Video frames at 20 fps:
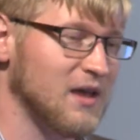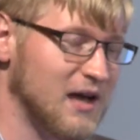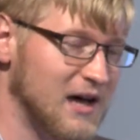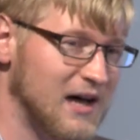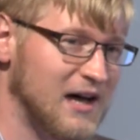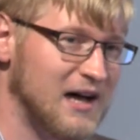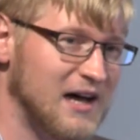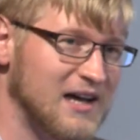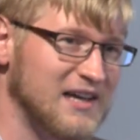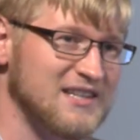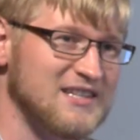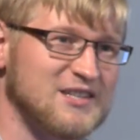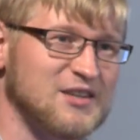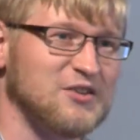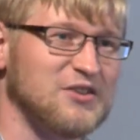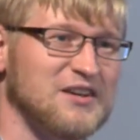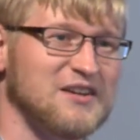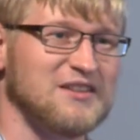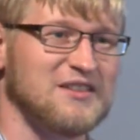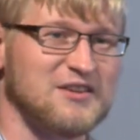
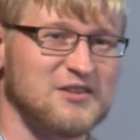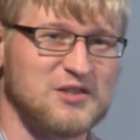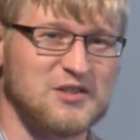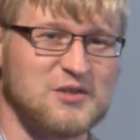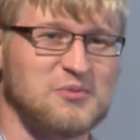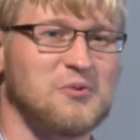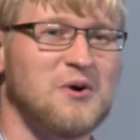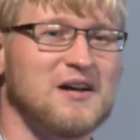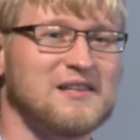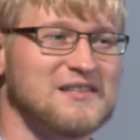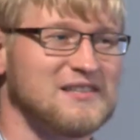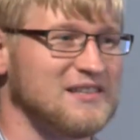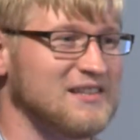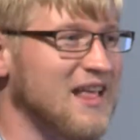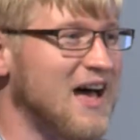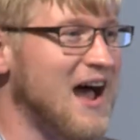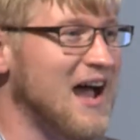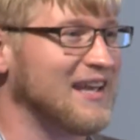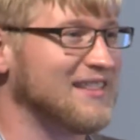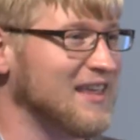there's this one
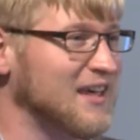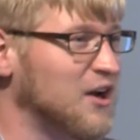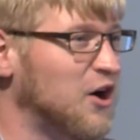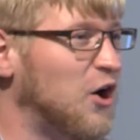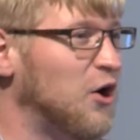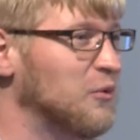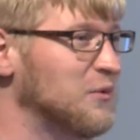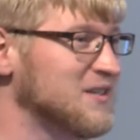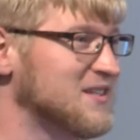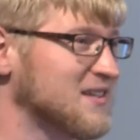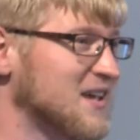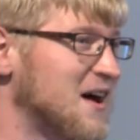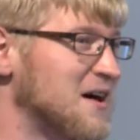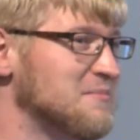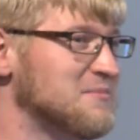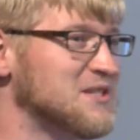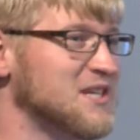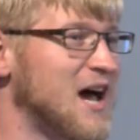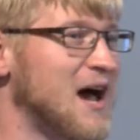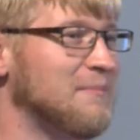slide that always
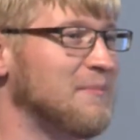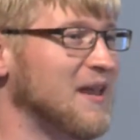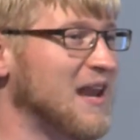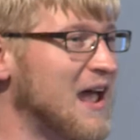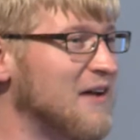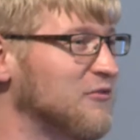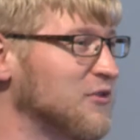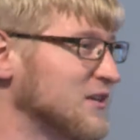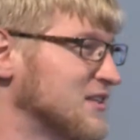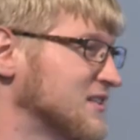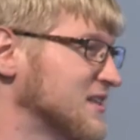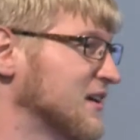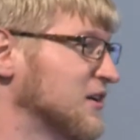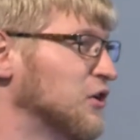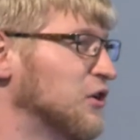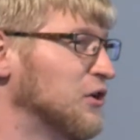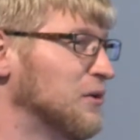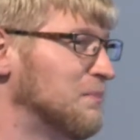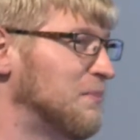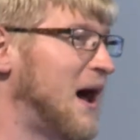comes up at every
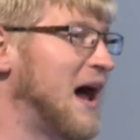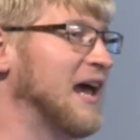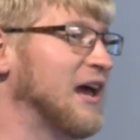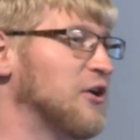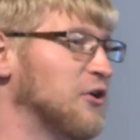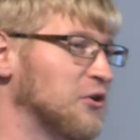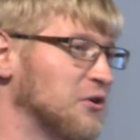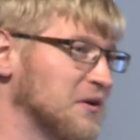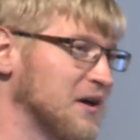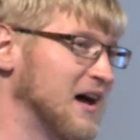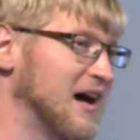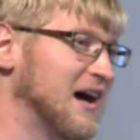single bio